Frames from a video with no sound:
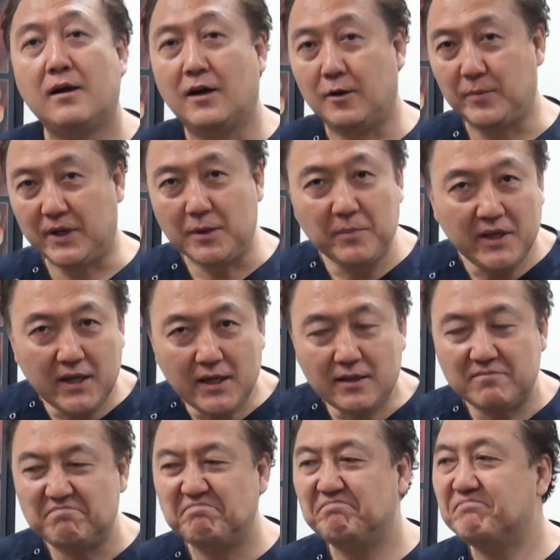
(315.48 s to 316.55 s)
How many
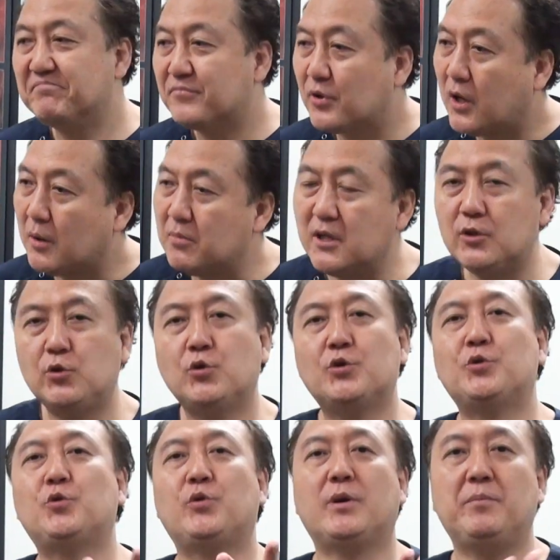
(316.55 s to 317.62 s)
minutes? Probably
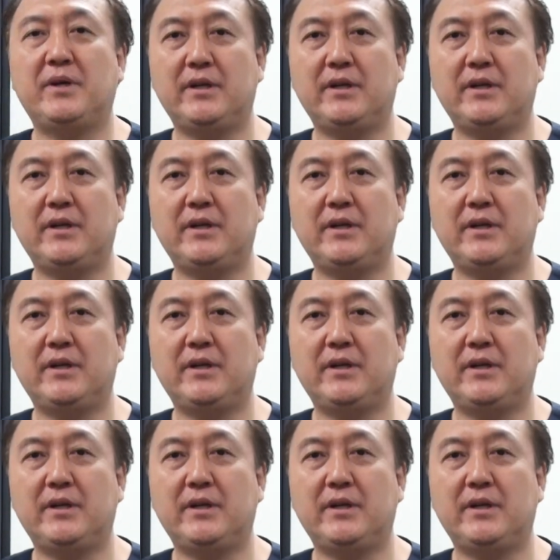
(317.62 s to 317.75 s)
2-3